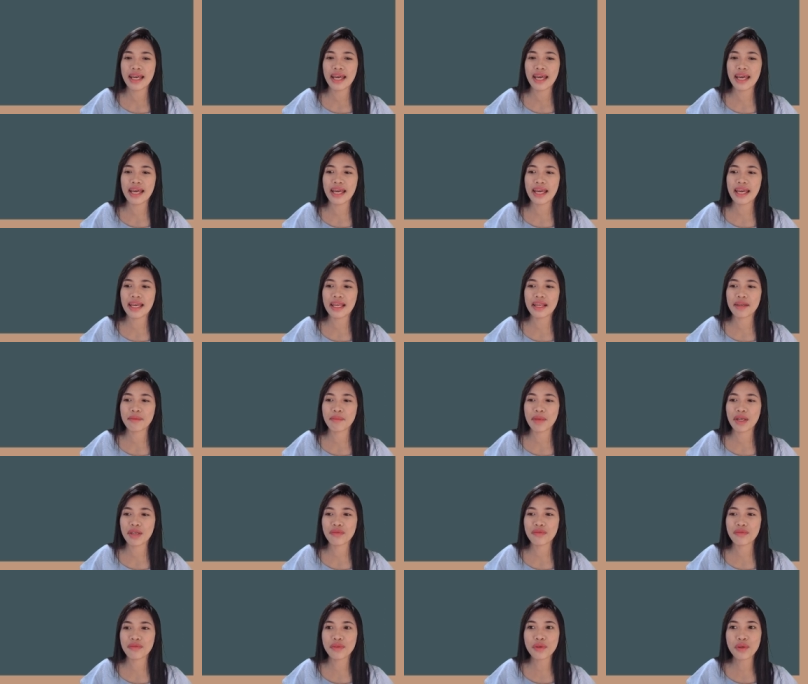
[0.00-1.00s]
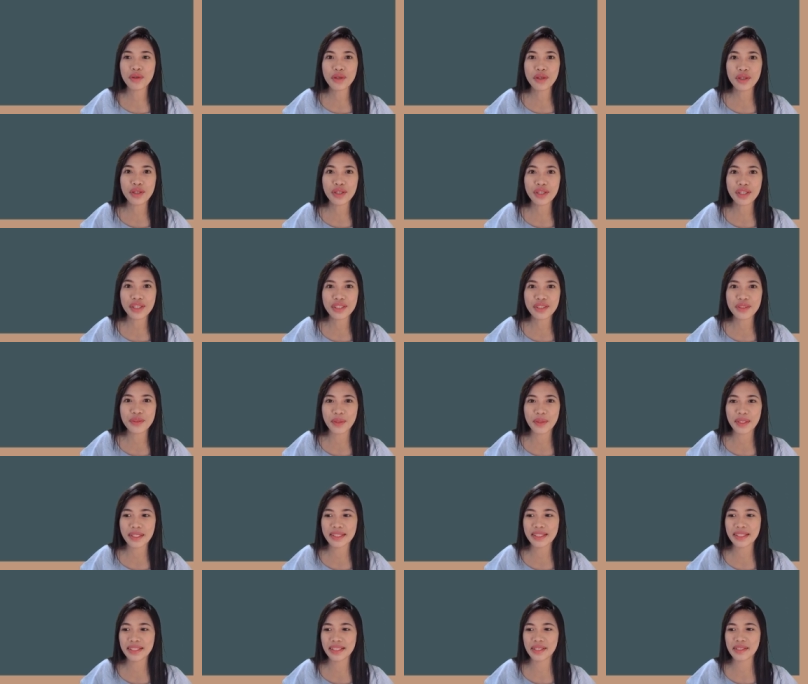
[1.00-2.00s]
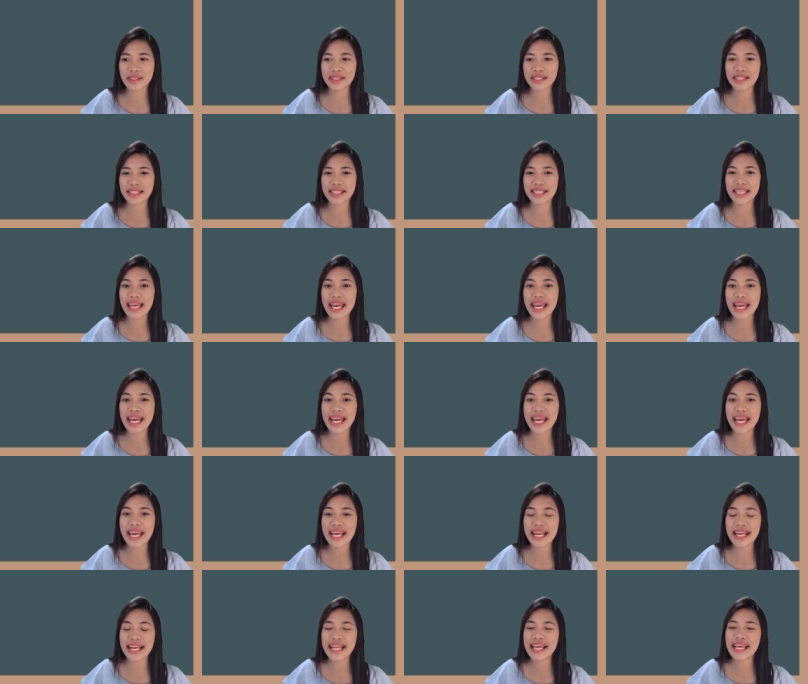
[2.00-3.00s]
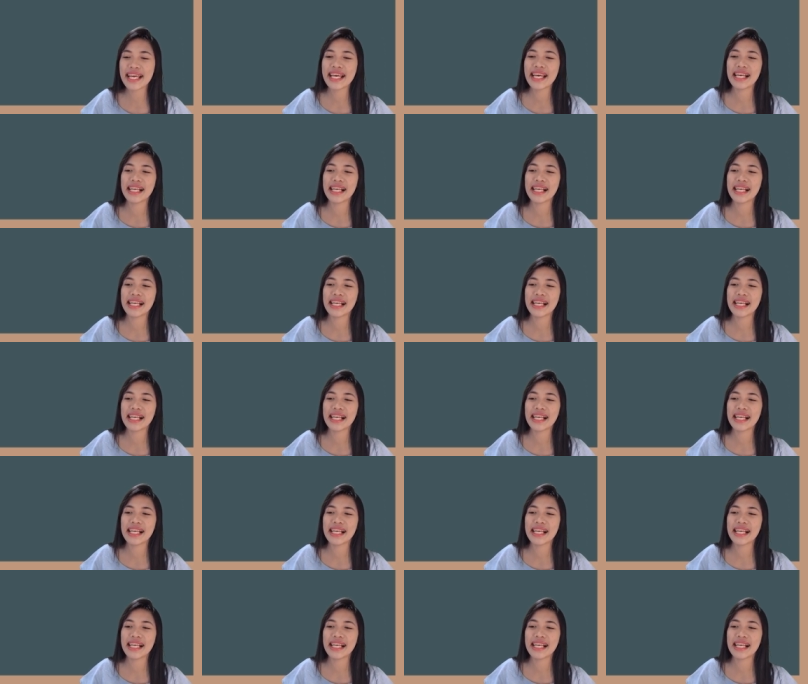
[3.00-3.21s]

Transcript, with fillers: And my food, twenty thousand yen,